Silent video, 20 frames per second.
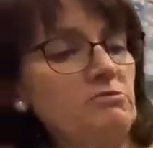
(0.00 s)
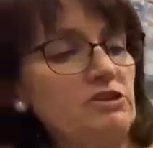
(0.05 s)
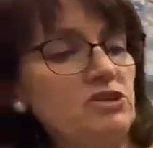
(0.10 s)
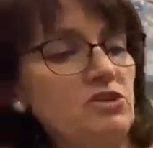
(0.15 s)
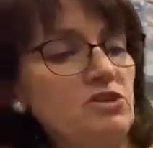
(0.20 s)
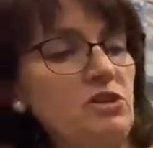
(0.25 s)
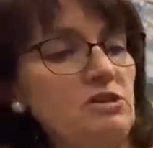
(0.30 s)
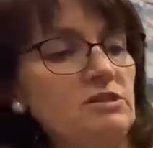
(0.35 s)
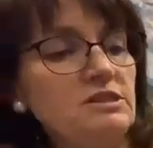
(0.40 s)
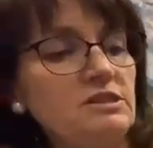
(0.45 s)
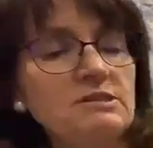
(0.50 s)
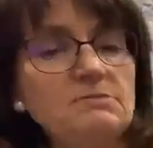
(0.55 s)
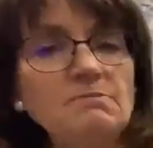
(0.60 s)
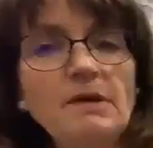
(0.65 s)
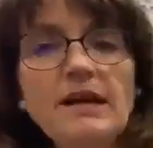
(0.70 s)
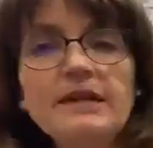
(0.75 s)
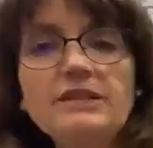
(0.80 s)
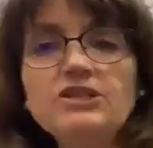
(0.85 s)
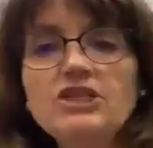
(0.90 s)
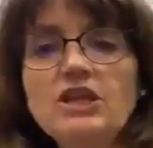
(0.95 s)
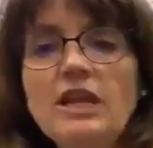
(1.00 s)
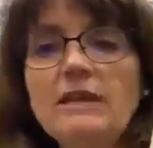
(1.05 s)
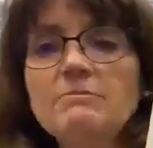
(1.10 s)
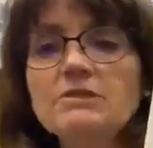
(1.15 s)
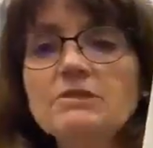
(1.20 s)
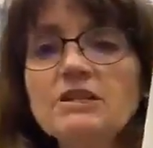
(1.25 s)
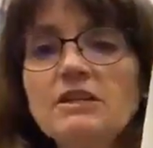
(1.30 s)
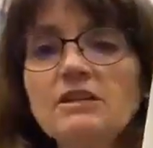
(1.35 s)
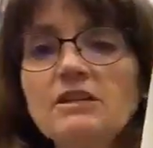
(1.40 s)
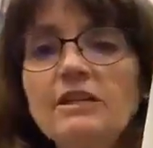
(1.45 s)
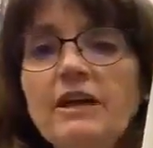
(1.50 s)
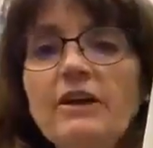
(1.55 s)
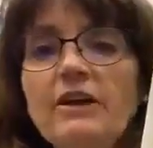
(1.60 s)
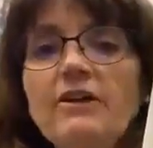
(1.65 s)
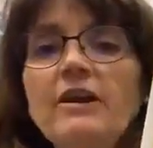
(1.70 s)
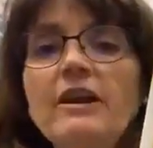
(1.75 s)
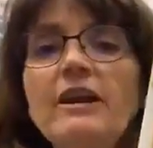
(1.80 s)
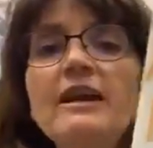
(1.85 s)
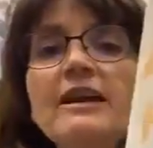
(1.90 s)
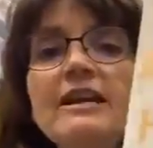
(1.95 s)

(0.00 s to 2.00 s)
Results by James Clear.